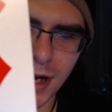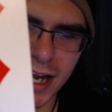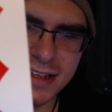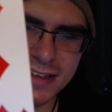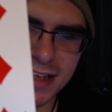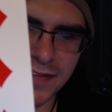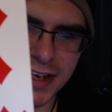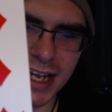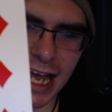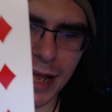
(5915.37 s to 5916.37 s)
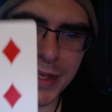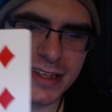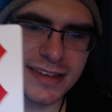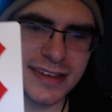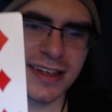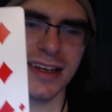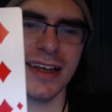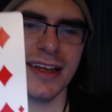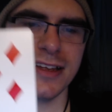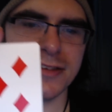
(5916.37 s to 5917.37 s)
right. 7 diamonds.
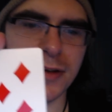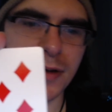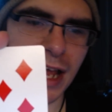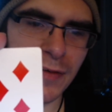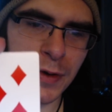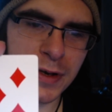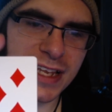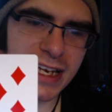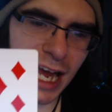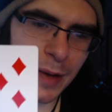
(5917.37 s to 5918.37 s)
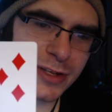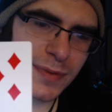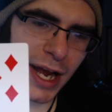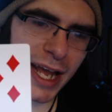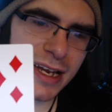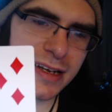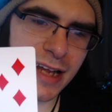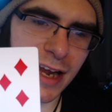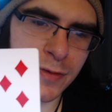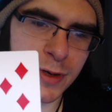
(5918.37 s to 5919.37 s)
So everyone who said diamonds right.
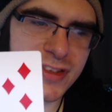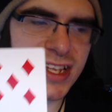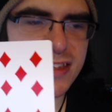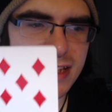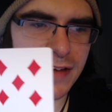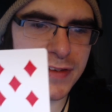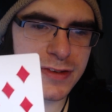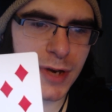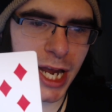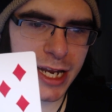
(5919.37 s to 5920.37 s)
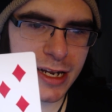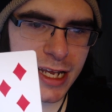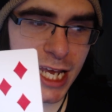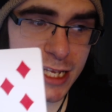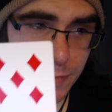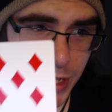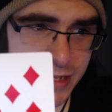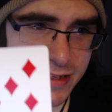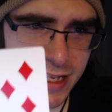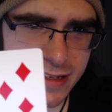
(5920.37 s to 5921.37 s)
Everyone who said 7's right. Kes
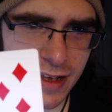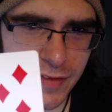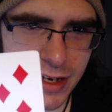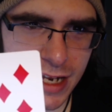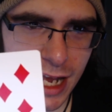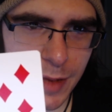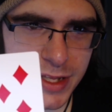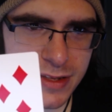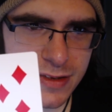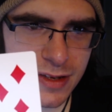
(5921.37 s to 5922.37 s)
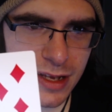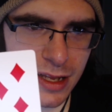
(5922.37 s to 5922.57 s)
Smith said 7 of diamonds.